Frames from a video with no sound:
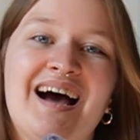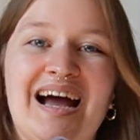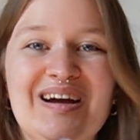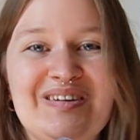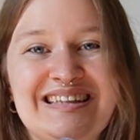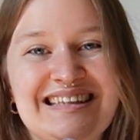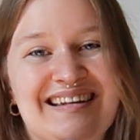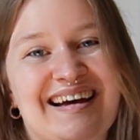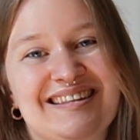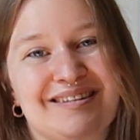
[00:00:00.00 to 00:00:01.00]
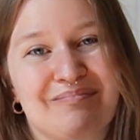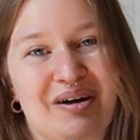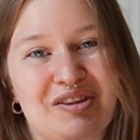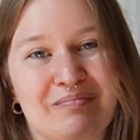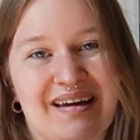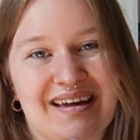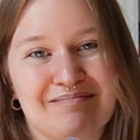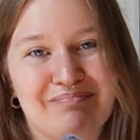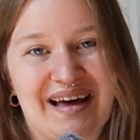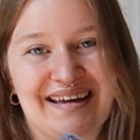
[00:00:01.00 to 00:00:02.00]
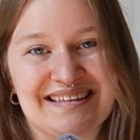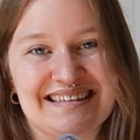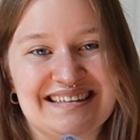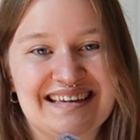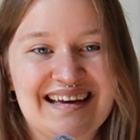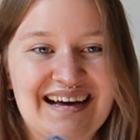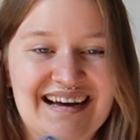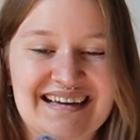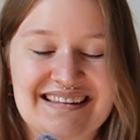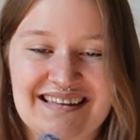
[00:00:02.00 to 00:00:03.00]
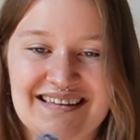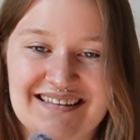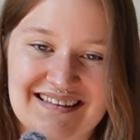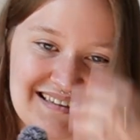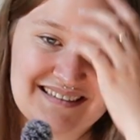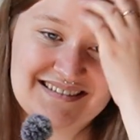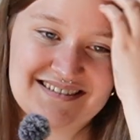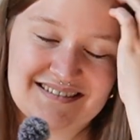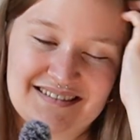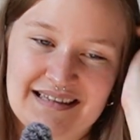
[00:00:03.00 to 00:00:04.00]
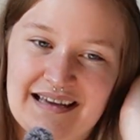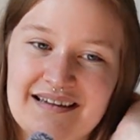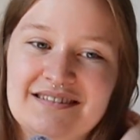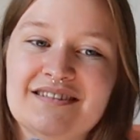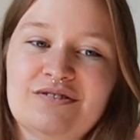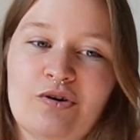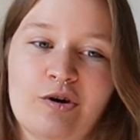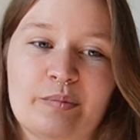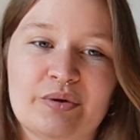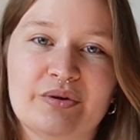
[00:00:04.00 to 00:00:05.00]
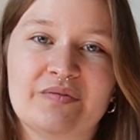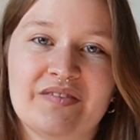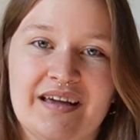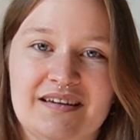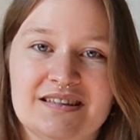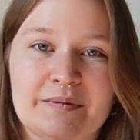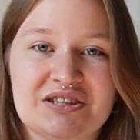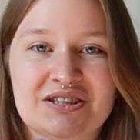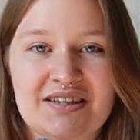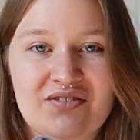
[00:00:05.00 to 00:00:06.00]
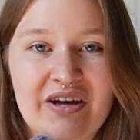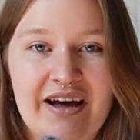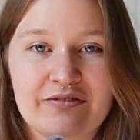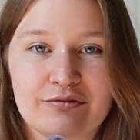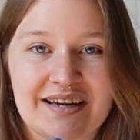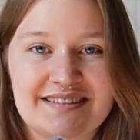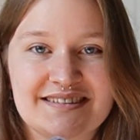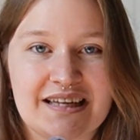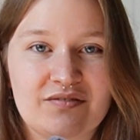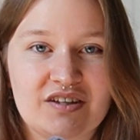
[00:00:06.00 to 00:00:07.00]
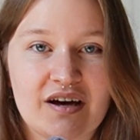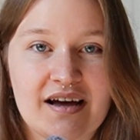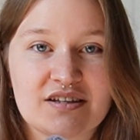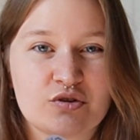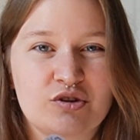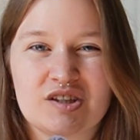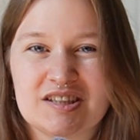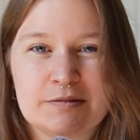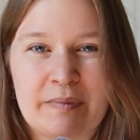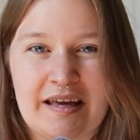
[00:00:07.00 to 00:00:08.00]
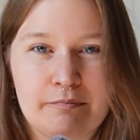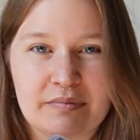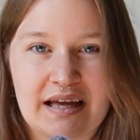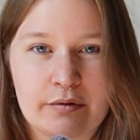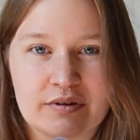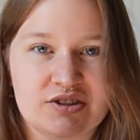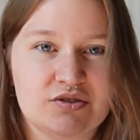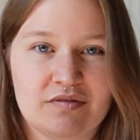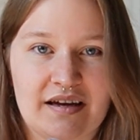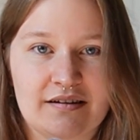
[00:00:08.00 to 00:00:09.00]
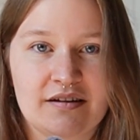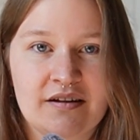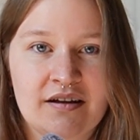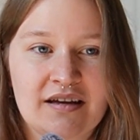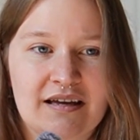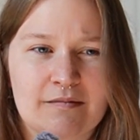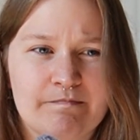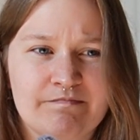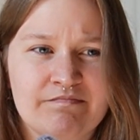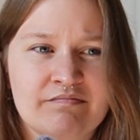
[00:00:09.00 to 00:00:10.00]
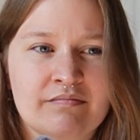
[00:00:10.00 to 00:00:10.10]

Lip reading: I really like the Mothman pattern. I think it's adorable. And especially if you have red safety eyes, or you could just paint black ones red and